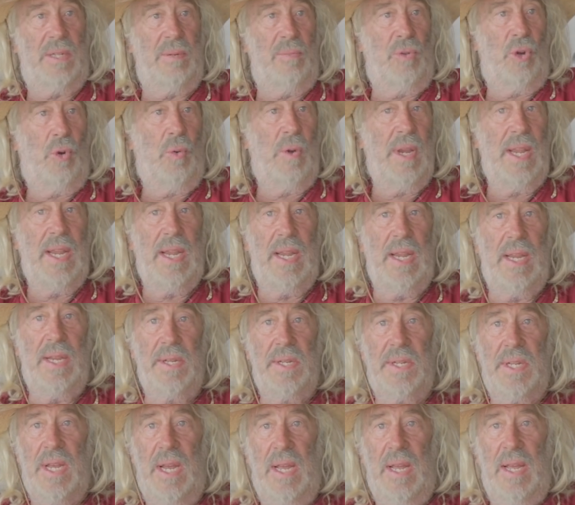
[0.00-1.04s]
some
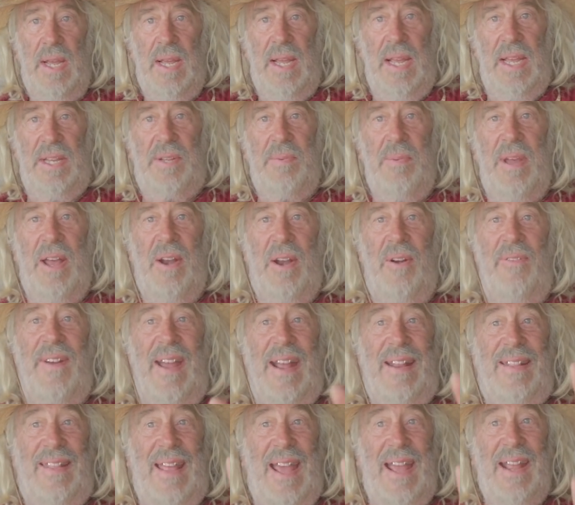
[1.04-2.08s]
greens. As a matter of
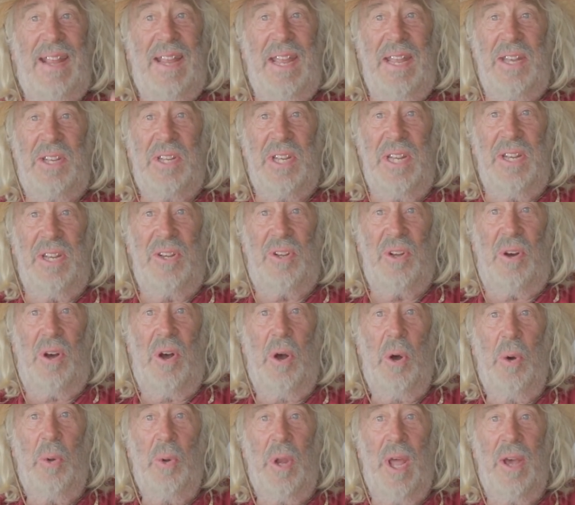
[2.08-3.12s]
fact, that gets into a
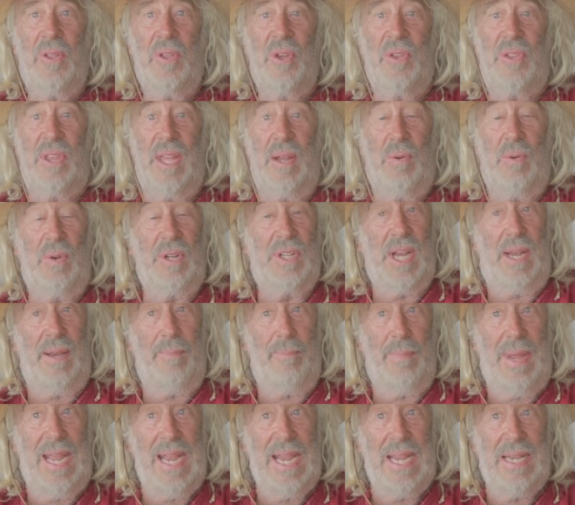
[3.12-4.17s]
whole nother thing, which I
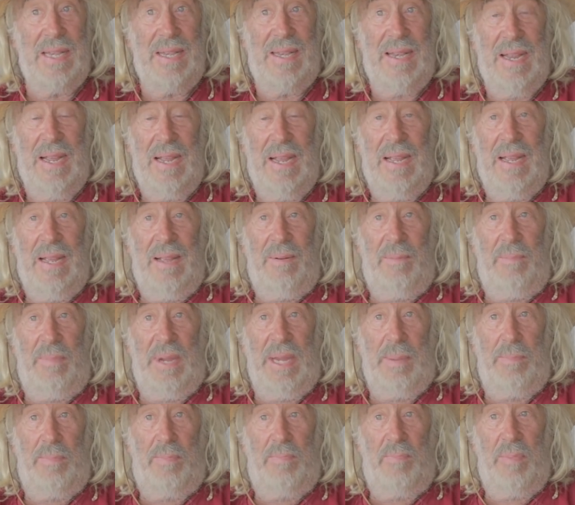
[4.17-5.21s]
may
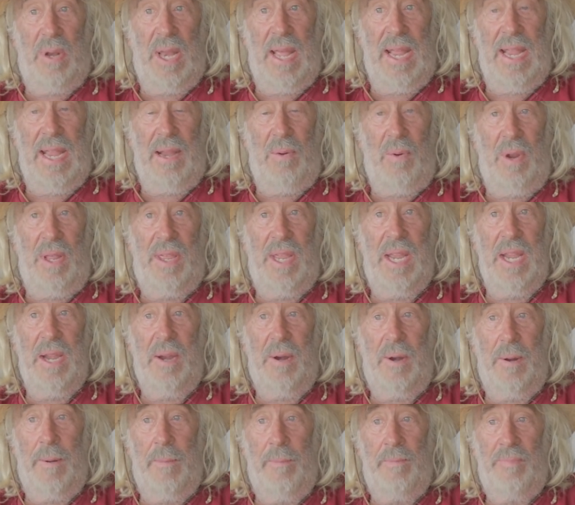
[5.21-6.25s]
be playing with
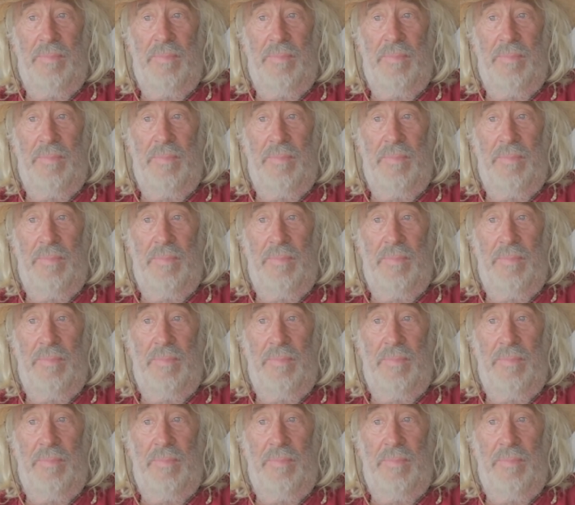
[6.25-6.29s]
here.